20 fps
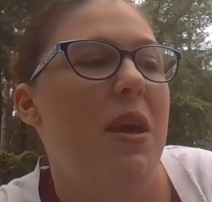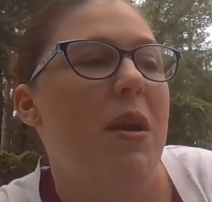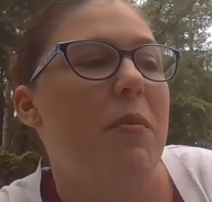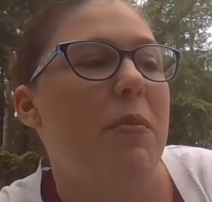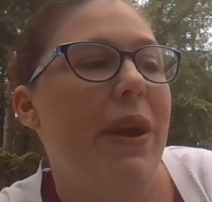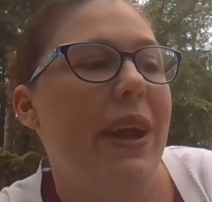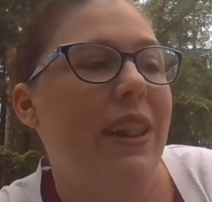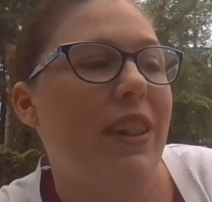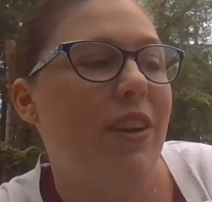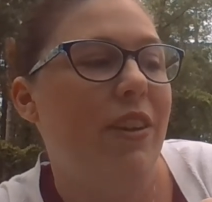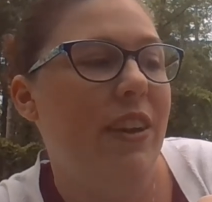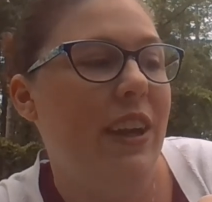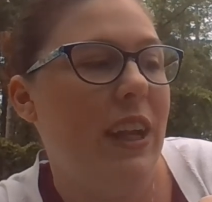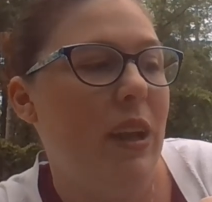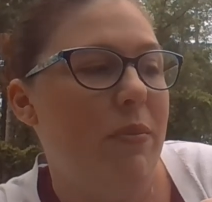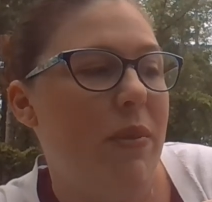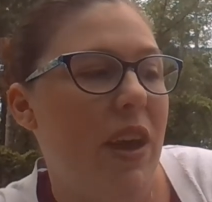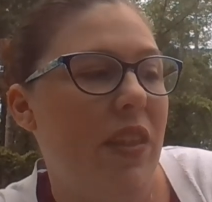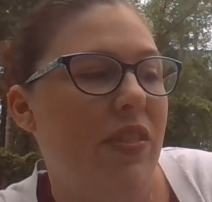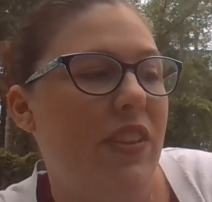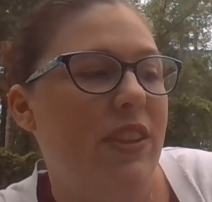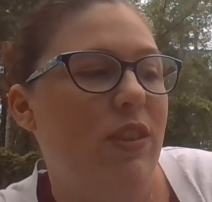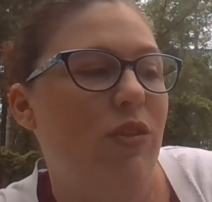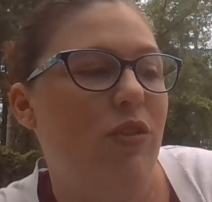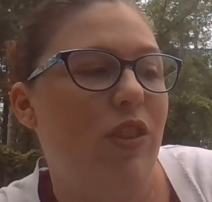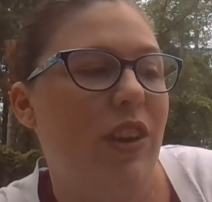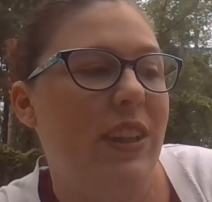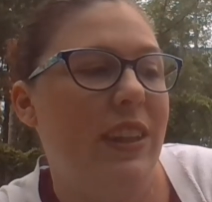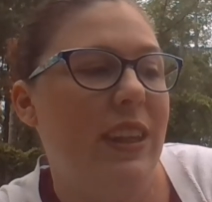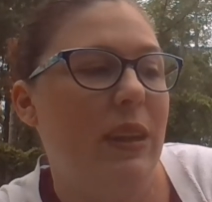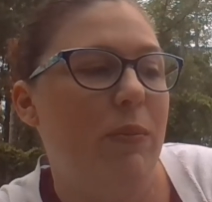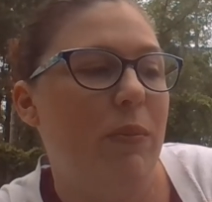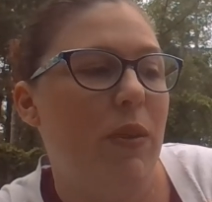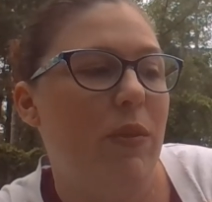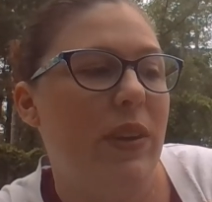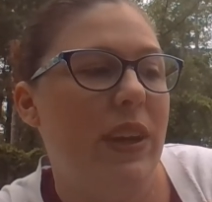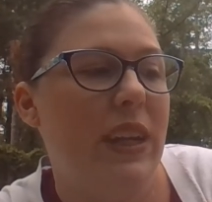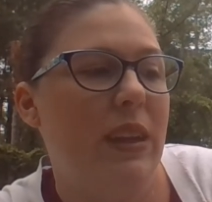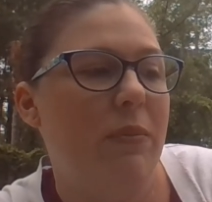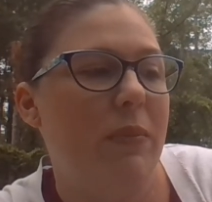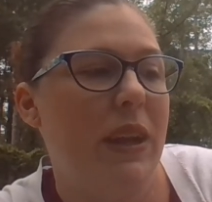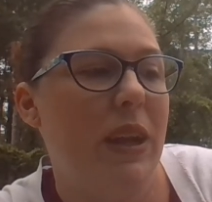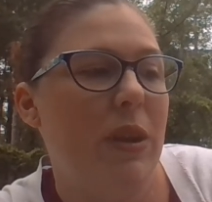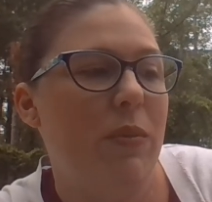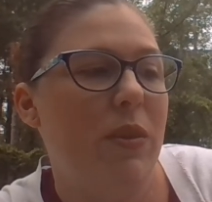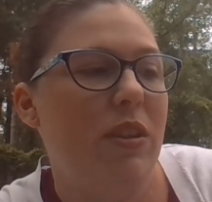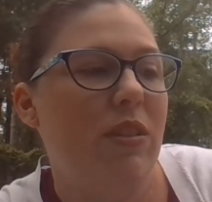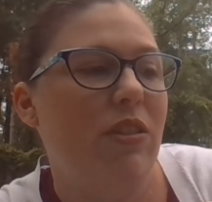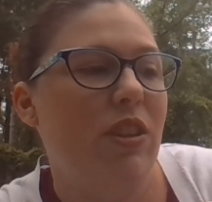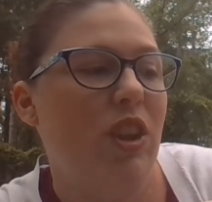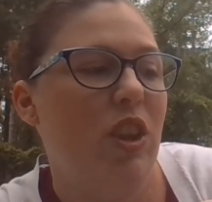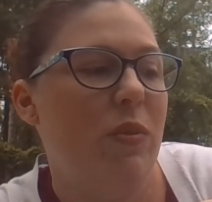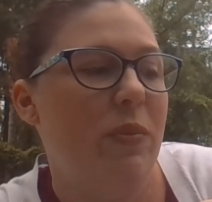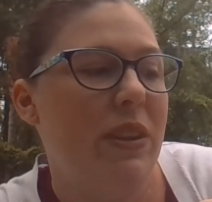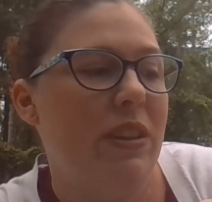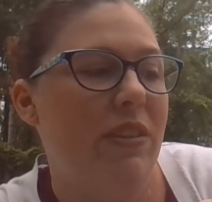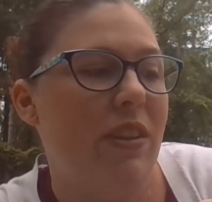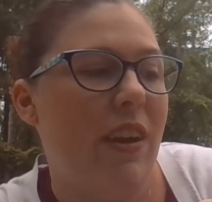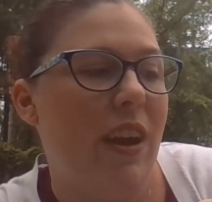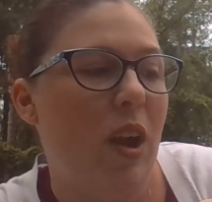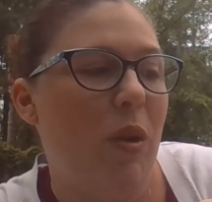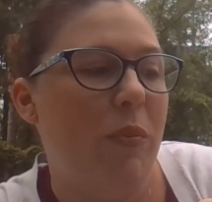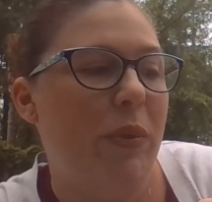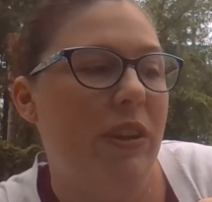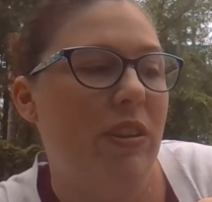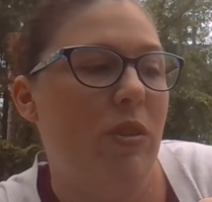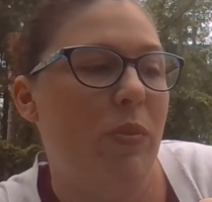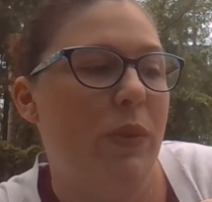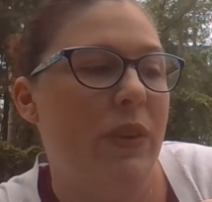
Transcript: By learning about these friendly marine mammals, humans are helping to